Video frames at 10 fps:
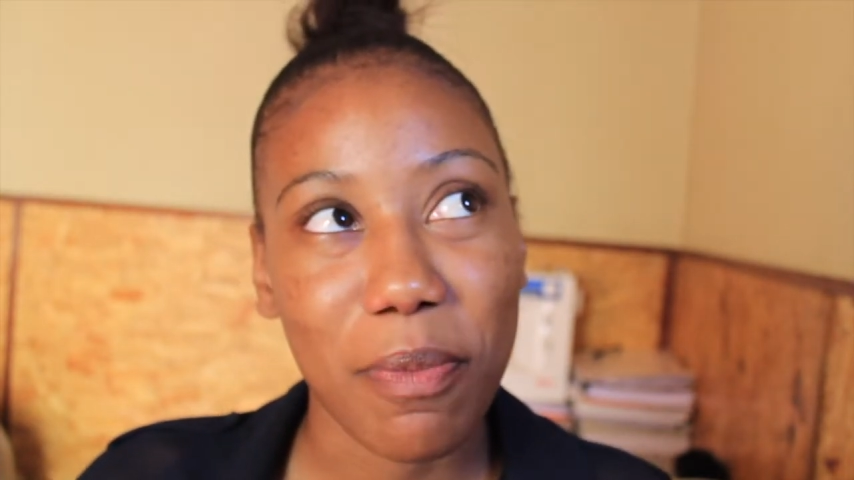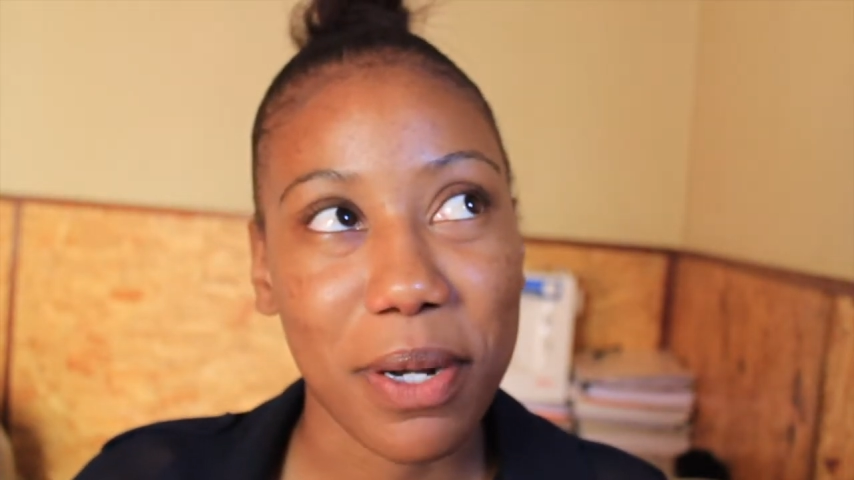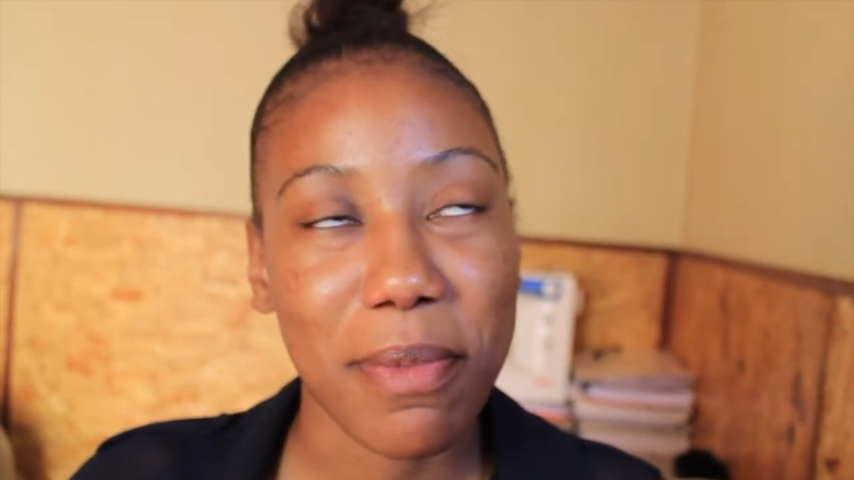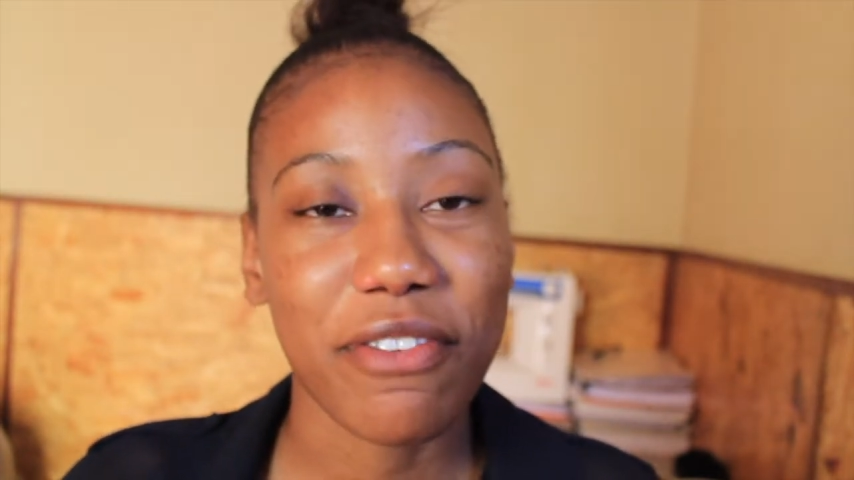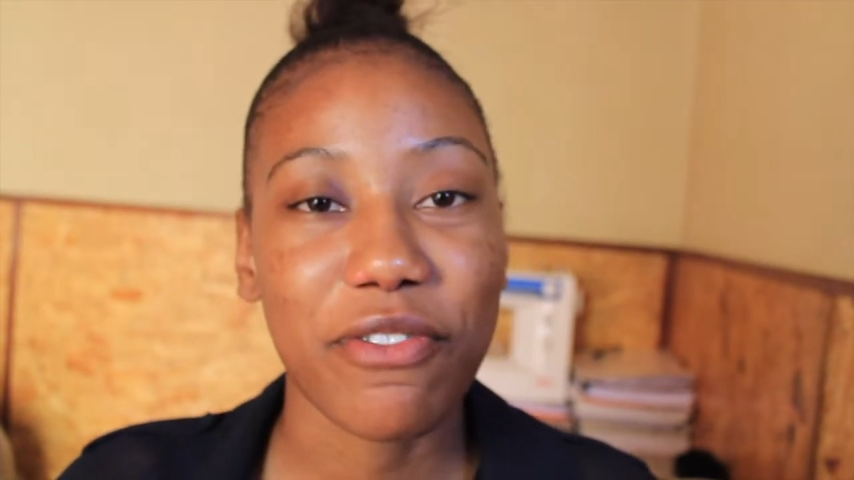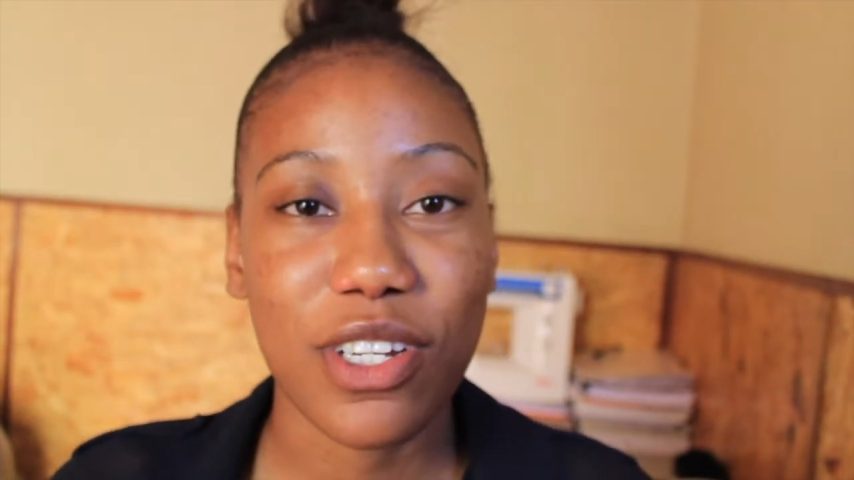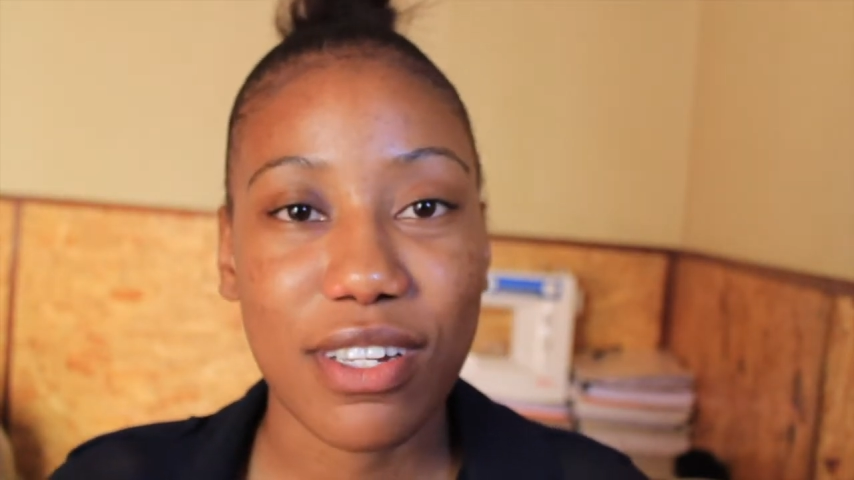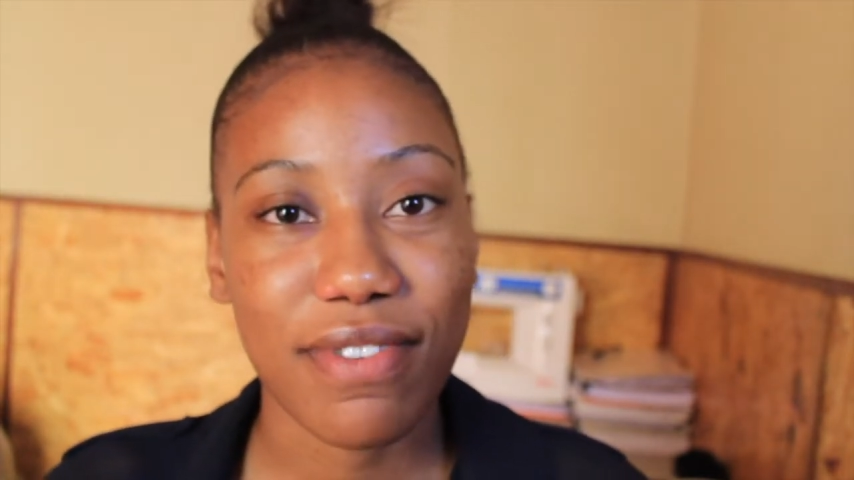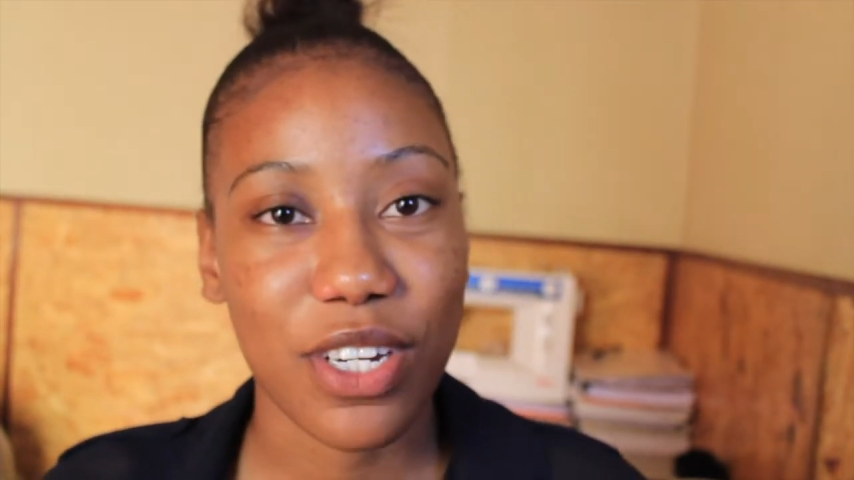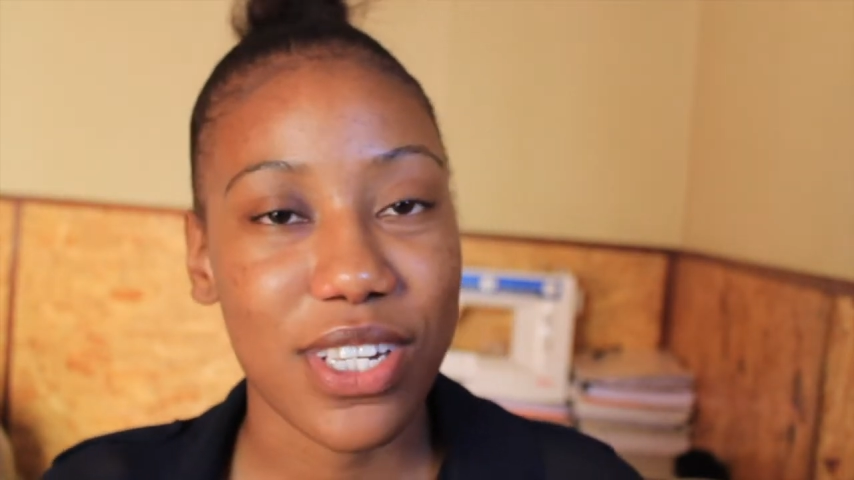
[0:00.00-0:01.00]
but my
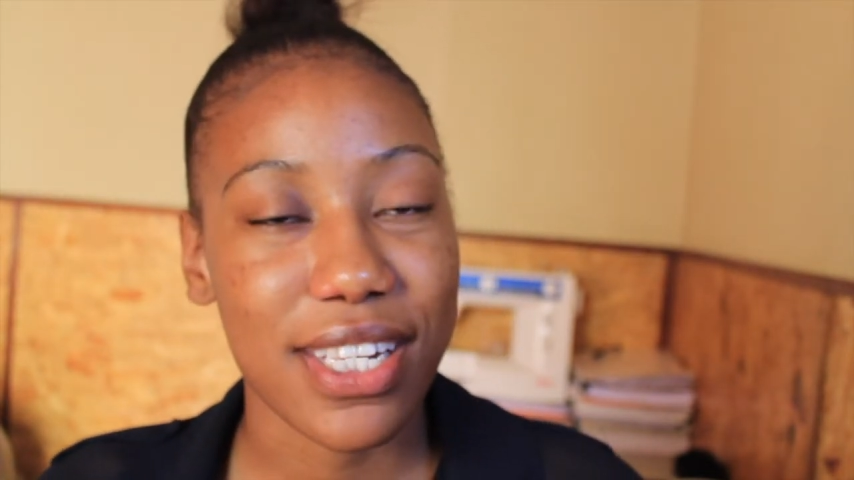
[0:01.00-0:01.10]
first video